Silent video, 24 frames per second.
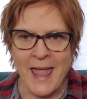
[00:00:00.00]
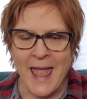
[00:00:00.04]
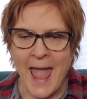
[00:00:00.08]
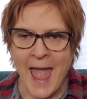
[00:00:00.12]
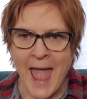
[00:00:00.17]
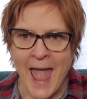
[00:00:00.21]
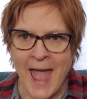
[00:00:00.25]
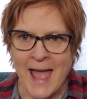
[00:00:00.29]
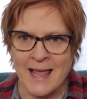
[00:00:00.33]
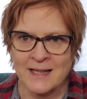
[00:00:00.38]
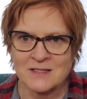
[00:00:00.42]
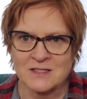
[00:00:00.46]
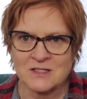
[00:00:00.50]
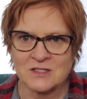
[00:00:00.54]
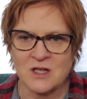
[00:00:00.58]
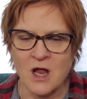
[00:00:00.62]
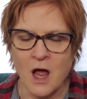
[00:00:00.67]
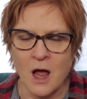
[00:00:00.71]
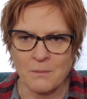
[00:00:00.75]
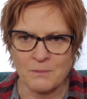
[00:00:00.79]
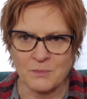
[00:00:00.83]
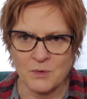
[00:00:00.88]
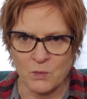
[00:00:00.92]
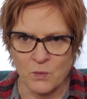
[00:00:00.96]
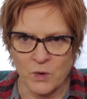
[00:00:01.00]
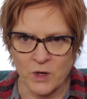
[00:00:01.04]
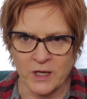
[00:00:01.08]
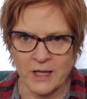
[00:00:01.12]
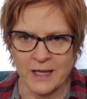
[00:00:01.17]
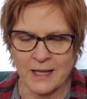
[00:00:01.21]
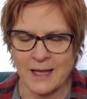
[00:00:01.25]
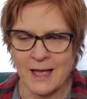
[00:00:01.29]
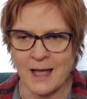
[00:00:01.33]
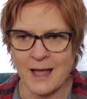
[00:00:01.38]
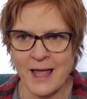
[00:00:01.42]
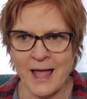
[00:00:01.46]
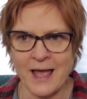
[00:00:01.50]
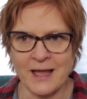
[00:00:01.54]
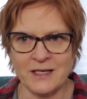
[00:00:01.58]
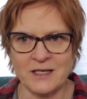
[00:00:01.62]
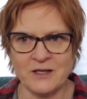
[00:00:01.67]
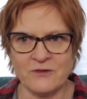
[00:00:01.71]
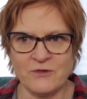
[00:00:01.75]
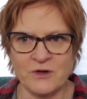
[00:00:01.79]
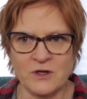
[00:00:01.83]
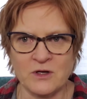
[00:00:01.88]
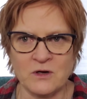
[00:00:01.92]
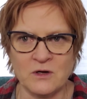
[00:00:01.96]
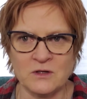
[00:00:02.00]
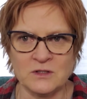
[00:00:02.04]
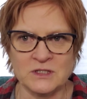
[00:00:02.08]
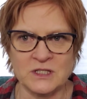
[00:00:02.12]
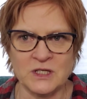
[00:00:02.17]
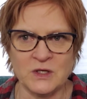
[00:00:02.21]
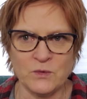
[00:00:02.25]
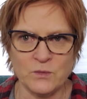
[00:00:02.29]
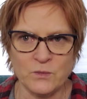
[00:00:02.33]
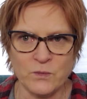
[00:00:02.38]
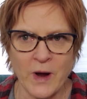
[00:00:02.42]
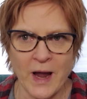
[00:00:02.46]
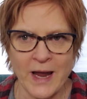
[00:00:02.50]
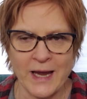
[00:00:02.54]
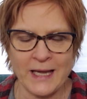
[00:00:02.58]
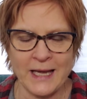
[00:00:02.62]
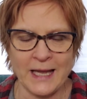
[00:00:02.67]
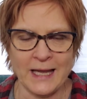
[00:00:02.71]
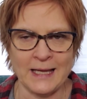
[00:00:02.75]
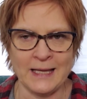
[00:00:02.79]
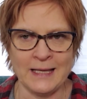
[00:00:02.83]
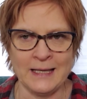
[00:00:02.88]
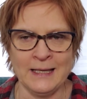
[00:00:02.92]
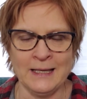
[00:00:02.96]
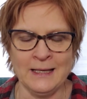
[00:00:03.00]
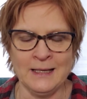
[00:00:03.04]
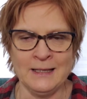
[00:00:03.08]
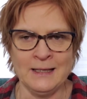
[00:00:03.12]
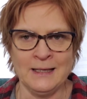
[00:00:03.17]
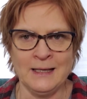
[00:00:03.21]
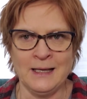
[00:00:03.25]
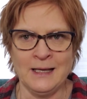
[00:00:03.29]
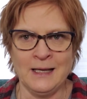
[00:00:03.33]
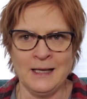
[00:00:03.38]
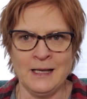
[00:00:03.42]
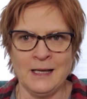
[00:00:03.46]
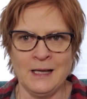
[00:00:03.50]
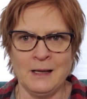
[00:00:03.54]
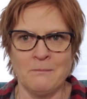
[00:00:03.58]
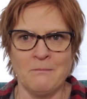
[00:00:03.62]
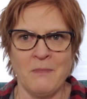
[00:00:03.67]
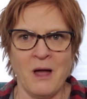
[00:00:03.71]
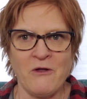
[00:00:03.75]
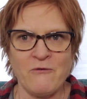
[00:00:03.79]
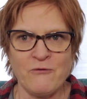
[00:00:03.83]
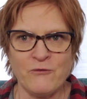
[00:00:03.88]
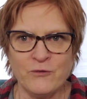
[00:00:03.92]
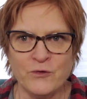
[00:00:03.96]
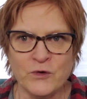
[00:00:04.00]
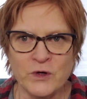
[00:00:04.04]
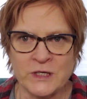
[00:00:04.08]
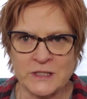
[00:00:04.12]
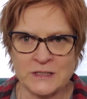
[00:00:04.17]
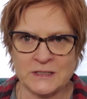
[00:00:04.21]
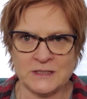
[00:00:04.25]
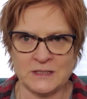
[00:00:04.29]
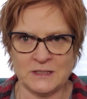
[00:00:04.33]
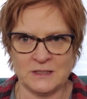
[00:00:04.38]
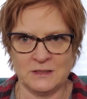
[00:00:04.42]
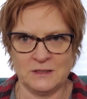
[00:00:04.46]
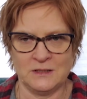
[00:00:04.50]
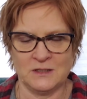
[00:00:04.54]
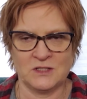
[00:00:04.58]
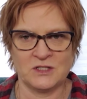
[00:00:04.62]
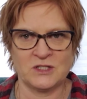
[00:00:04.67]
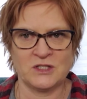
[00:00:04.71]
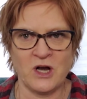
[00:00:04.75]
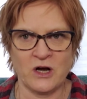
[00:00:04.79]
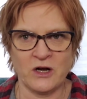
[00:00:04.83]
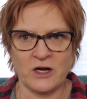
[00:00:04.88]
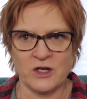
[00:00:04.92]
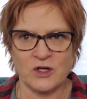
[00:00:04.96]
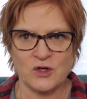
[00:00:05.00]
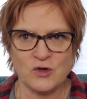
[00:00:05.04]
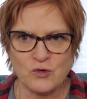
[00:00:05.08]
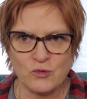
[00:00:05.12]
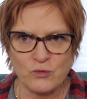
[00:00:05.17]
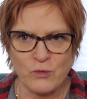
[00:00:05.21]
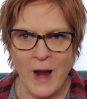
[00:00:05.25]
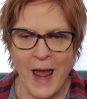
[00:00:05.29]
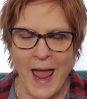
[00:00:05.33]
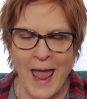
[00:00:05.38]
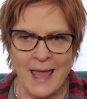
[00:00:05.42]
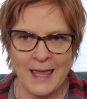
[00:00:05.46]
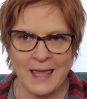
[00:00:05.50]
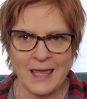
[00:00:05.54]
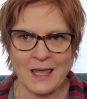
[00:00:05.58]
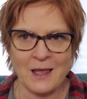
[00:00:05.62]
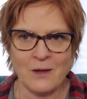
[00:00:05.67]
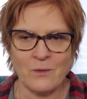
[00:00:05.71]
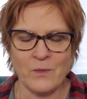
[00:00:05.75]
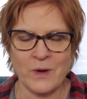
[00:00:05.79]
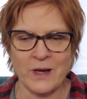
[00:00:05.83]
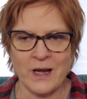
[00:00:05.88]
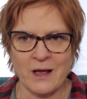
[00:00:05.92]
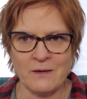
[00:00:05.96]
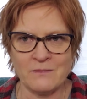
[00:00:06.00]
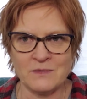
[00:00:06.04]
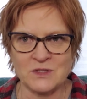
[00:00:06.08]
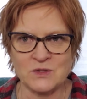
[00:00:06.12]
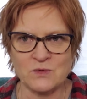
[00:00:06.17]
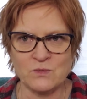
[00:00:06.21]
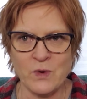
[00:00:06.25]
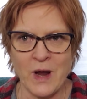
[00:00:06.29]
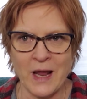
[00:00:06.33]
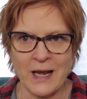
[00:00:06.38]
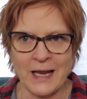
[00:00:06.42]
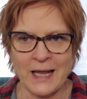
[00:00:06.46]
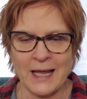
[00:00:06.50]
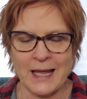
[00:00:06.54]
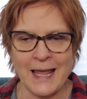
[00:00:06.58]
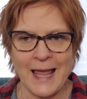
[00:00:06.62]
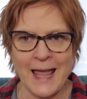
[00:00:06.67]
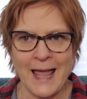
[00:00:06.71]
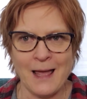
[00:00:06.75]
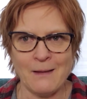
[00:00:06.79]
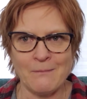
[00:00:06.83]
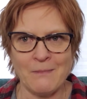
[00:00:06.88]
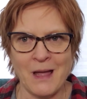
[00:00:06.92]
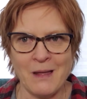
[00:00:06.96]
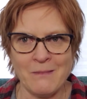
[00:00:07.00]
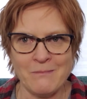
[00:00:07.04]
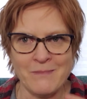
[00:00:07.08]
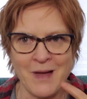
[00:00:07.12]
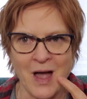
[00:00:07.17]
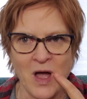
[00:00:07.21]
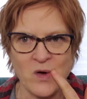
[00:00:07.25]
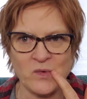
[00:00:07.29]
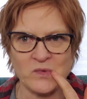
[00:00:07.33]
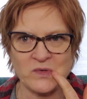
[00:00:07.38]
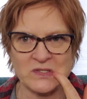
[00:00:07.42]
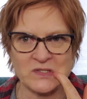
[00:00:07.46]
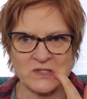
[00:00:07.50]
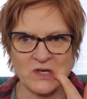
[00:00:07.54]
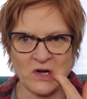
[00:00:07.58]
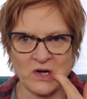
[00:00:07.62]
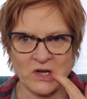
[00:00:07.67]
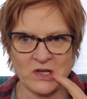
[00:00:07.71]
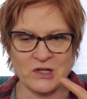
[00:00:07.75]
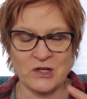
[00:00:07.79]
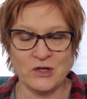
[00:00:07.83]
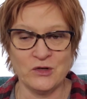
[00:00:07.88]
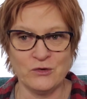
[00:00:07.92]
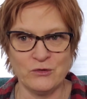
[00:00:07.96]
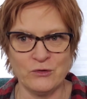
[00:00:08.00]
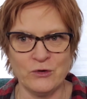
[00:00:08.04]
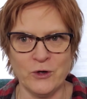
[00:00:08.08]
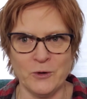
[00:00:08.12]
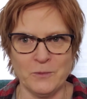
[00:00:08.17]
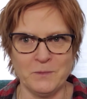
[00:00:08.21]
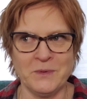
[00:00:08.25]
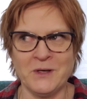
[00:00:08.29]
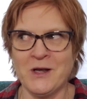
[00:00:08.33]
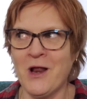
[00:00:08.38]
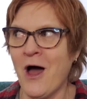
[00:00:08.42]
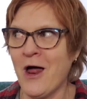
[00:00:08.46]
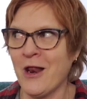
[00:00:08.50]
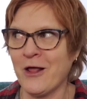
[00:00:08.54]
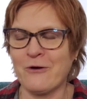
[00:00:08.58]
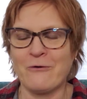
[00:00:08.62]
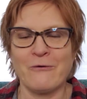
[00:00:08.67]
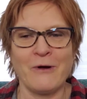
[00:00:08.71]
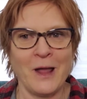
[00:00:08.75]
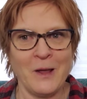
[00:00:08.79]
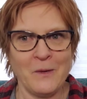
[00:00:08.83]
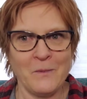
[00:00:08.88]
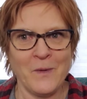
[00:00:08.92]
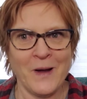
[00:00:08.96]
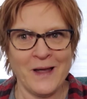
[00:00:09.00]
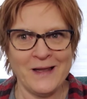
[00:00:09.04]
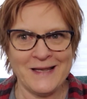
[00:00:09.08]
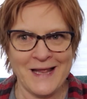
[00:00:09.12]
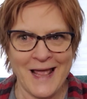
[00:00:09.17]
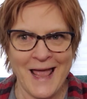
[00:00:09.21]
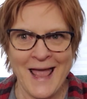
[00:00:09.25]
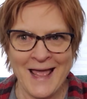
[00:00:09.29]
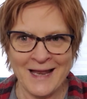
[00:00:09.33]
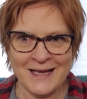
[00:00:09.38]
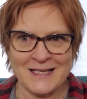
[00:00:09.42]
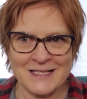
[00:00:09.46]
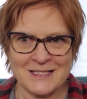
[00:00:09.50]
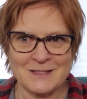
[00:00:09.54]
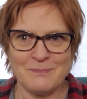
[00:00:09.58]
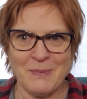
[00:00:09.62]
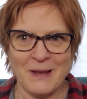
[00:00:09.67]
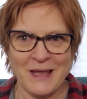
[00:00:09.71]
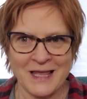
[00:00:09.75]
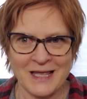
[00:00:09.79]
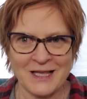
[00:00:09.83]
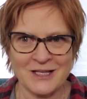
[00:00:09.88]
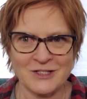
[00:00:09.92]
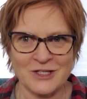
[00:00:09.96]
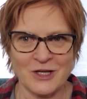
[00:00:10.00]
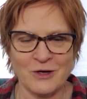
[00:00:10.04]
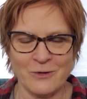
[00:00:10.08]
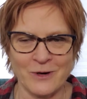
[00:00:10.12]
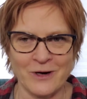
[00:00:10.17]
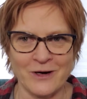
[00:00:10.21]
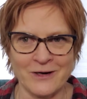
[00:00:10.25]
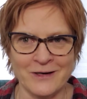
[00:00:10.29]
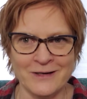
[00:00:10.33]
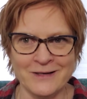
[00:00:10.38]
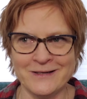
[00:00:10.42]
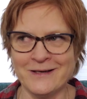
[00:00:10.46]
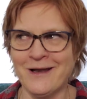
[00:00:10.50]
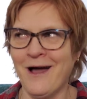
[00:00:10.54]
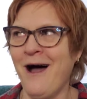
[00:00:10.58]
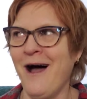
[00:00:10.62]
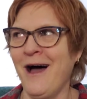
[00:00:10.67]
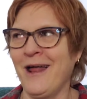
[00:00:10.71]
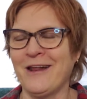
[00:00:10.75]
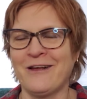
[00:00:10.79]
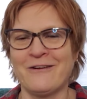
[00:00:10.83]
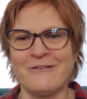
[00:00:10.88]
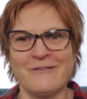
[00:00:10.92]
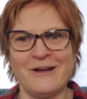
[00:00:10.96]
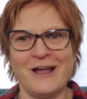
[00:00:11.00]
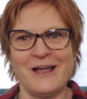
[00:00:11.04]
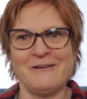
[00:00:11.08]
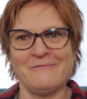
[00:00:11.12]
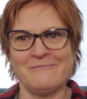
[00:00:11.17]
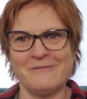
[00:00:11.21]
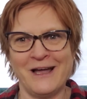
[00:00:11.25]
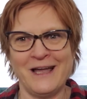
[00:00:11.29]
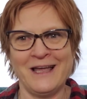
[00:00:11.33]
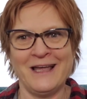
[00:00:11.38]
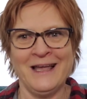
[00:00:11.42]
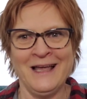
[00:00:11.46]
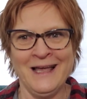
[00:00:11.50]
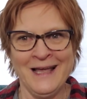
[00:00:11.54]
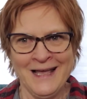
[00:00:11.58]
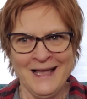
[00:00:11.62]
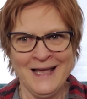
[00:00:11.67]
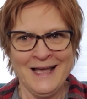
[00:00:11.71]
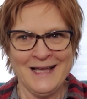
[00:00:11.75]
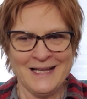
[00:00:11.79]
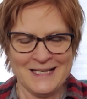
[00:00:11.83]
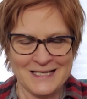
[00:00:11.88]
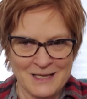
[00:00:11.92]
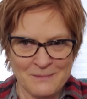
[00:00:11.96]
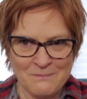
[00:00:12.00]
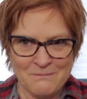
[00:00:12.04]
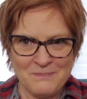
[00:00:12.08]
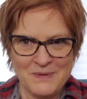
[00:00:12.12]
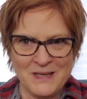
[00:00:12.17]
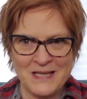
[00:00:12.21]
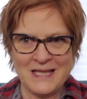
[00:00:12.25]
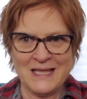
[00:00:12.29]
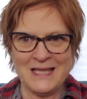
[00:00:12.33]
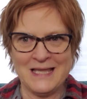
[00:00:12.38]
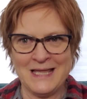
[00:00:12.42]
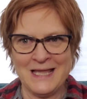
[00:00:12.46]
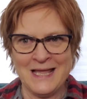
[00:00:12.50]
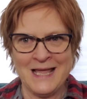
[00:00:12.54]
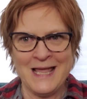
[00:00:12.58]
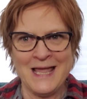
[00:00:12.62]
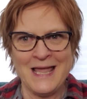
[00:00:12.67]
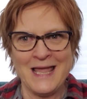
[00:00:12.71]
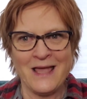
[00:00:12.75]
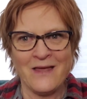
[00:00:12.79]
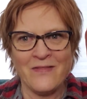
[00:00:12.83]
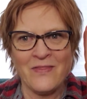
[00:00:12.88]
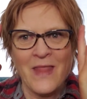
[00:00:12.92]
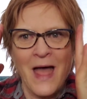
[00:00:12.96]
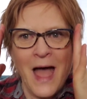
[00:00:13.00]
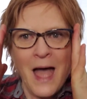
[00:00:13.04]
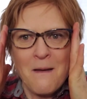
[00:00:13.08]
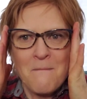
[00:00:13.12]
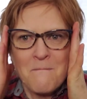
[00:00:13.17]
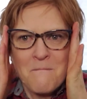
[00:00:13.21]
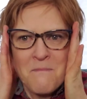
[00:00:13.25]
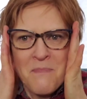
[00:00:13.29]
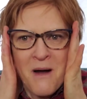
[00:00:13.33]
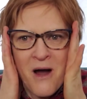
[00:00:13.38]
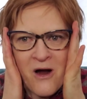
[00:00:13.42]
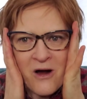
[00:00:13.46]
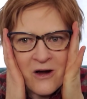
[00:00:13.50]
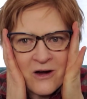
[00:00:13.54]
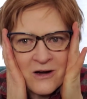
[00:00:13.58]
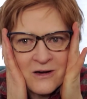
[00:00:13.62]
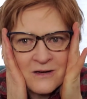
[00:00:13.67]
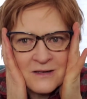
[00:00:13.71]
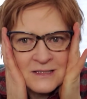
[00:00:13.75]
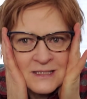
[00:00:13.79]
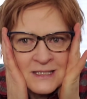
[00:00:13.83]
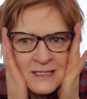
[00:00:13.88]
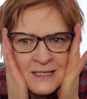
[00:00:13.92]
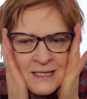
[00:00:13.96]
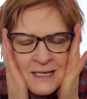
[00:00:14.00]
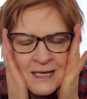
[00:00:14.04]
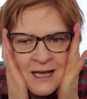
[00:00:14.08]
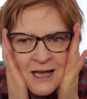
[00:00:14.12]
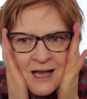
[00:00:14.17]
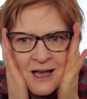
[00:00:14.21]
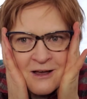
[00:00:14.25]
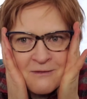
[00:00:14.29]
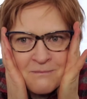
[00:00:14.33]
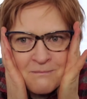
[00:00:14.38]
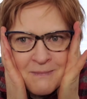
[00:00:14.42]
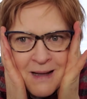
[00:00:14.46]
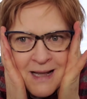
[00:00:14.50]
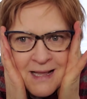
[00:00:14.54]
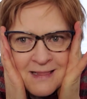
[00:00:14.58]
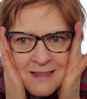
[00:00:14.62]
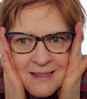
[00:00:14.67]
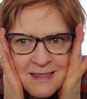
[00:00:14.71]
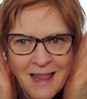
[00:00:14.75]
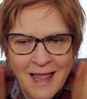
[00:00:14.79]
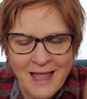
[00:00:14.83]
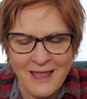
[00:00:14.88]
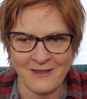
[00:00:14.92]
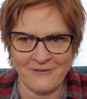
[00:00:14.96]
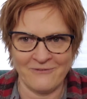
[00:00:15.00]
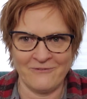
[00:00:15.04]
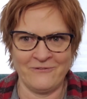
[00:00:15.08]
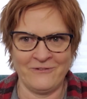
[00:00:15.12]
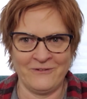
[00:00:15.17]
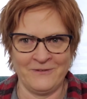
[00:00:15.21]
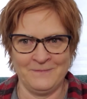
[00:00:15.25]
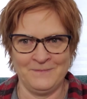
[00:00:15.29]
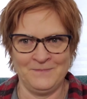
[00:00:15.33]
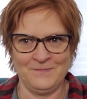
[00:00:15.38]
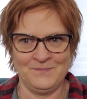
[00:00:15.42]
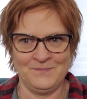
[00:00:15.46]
hand stopped working. I had difficulty writing. My foot started dragging when I was running, and my mouth started to droop. Not a great way to end a speaking tour. Not a great way to be in that part of my life.